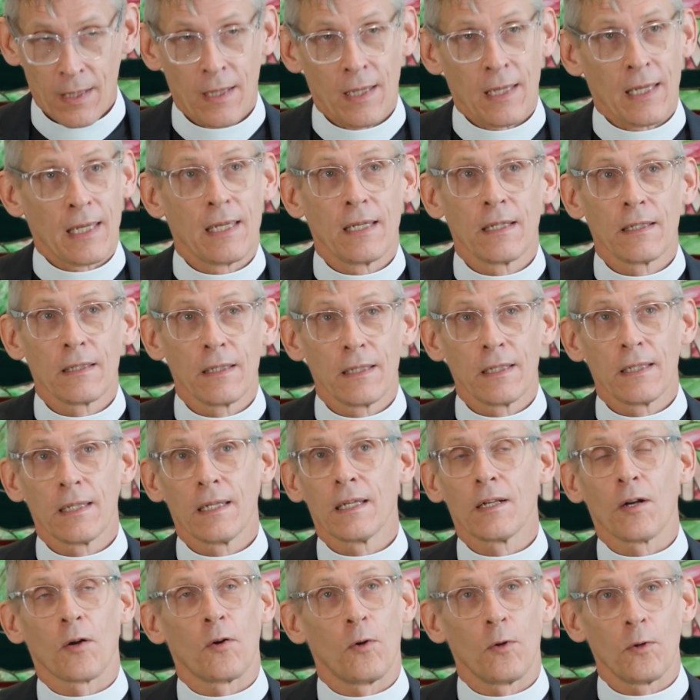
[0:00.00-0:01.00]
healing
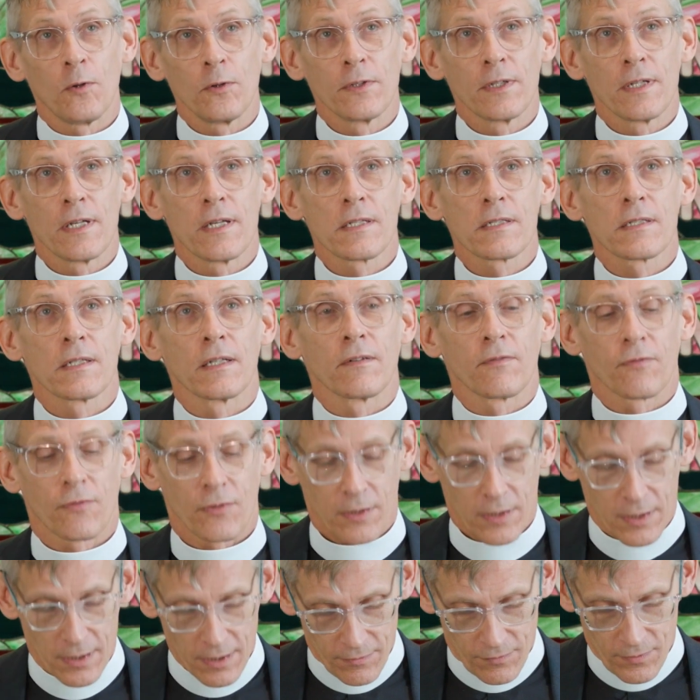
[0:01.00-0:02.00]
and wholeness and
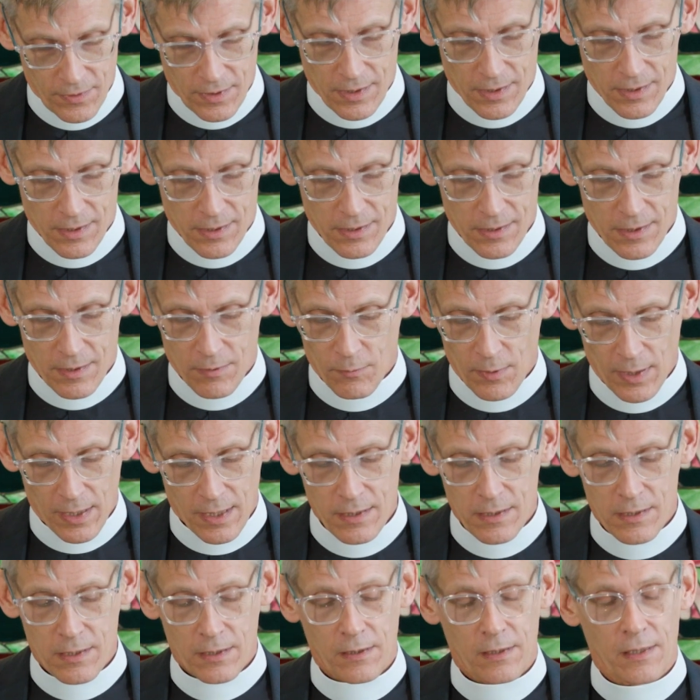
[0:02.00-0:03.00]
forgiveness and
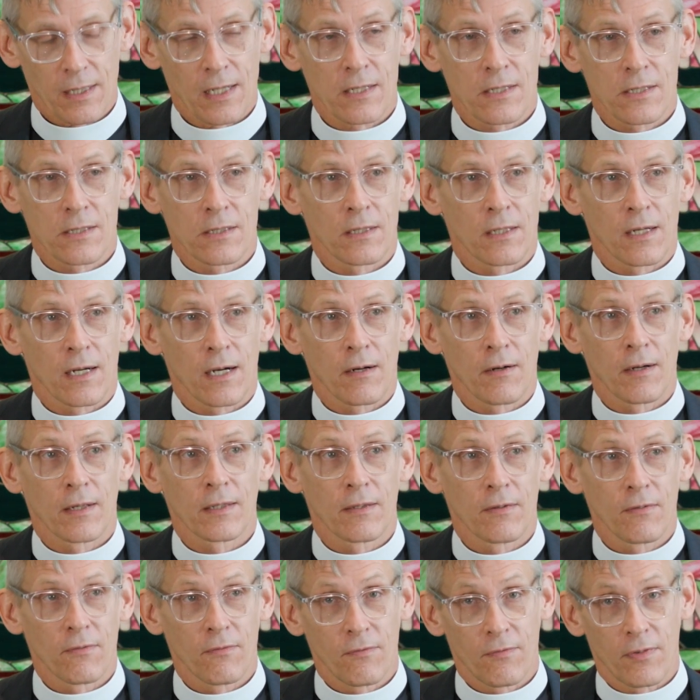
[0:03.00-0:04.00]
reconciliation are at
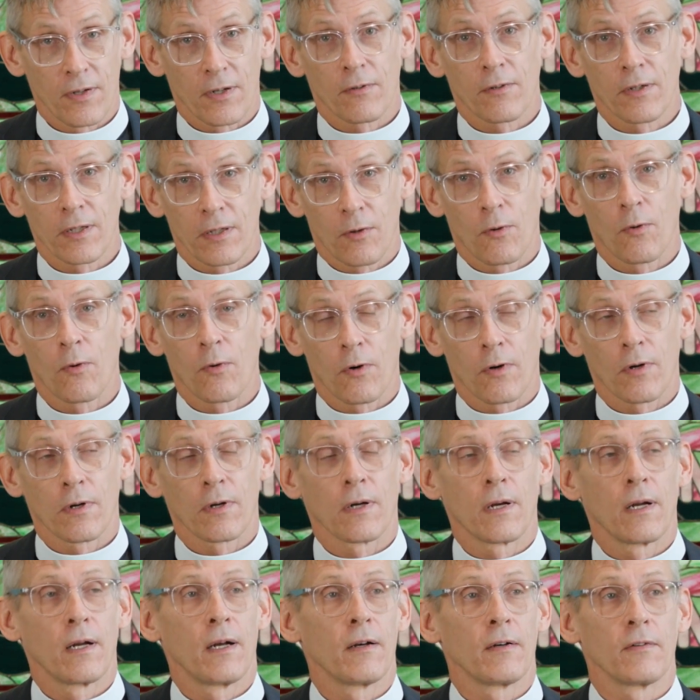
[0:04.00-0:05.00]
the very
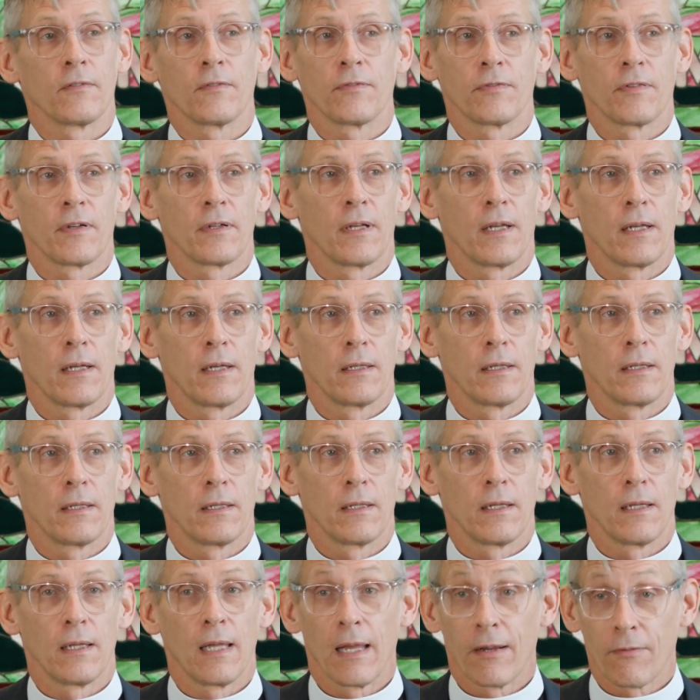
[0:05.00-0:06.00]
core of
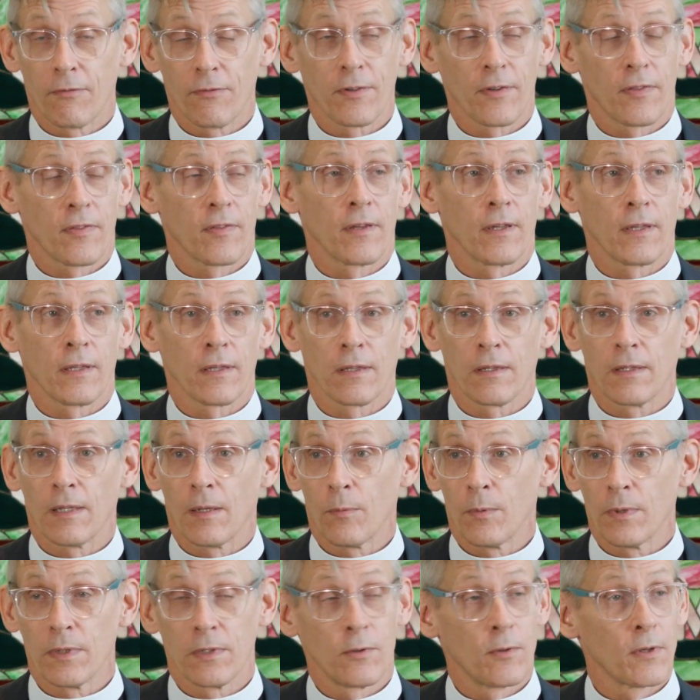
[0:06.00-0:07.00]
everything that
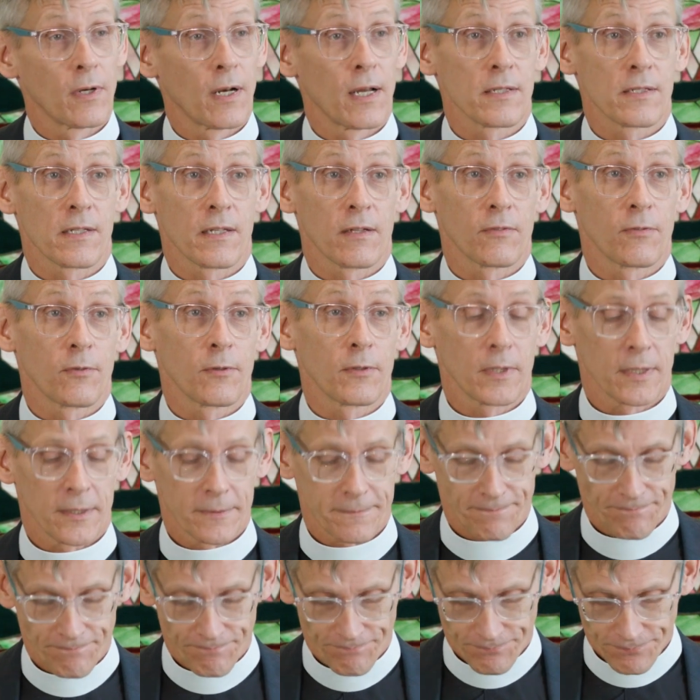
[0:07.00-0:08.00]
we do at Isaiah 40.
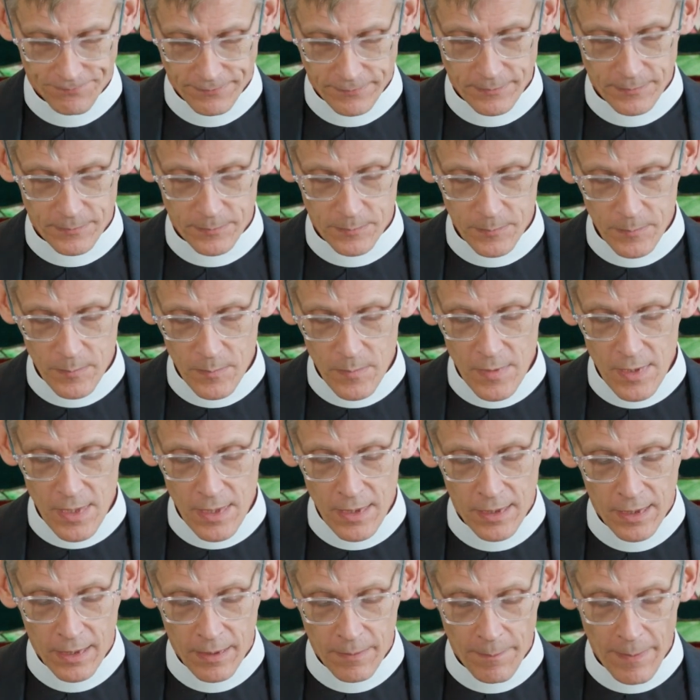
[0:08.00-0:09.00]

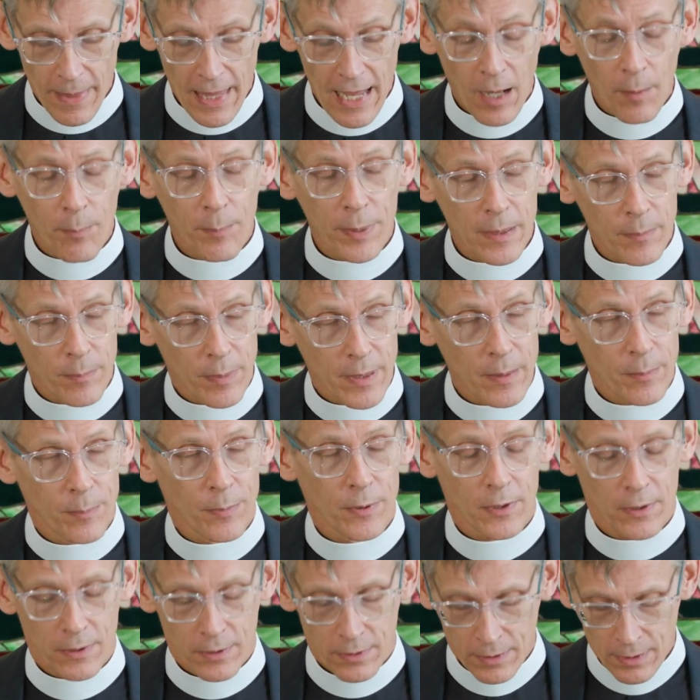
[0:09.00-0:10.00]
Helping
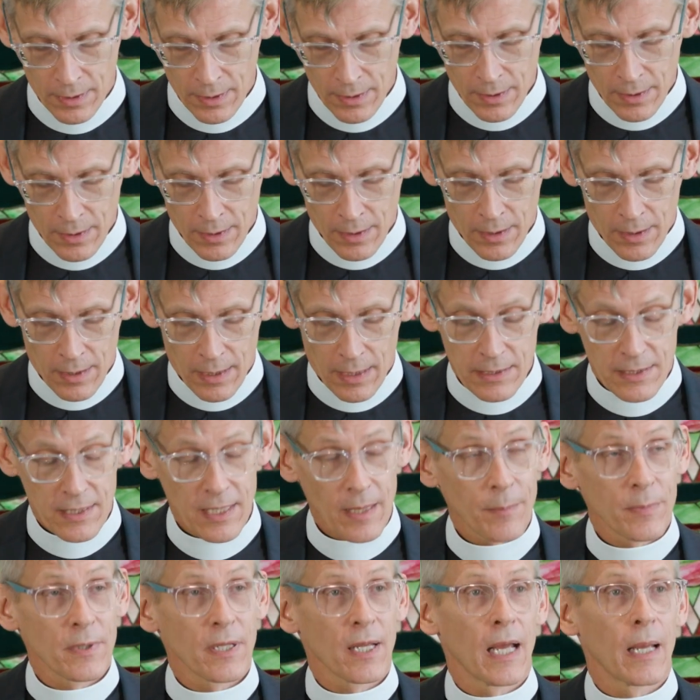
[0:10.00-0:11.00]
people and
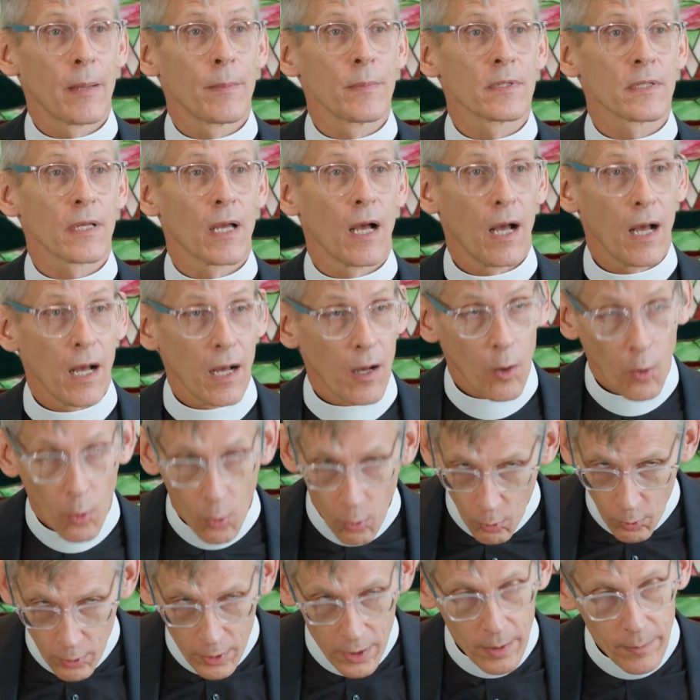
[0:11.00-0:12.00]
sometimes
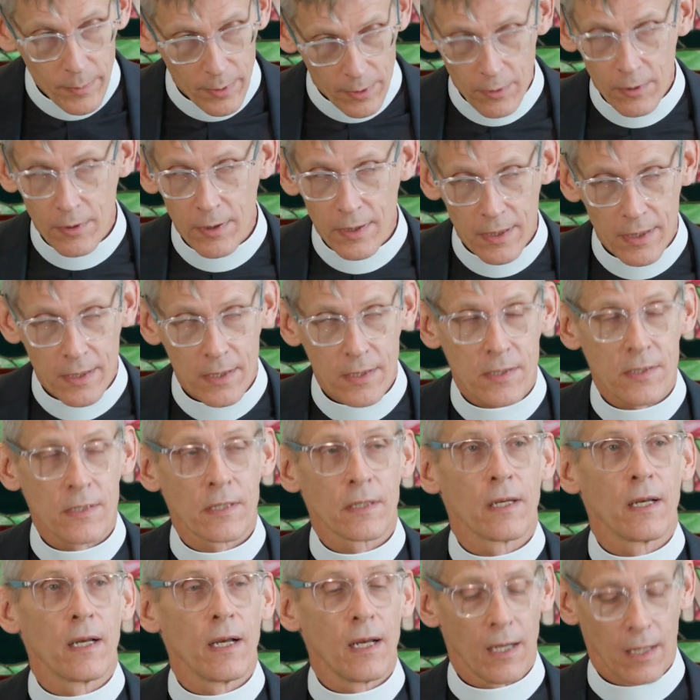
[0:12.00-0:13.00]
whole communities
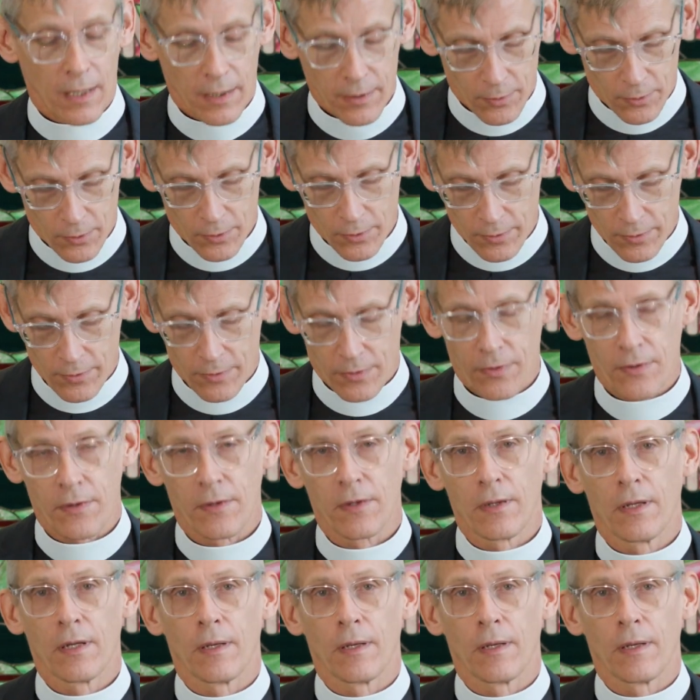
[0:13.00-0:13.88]
unearth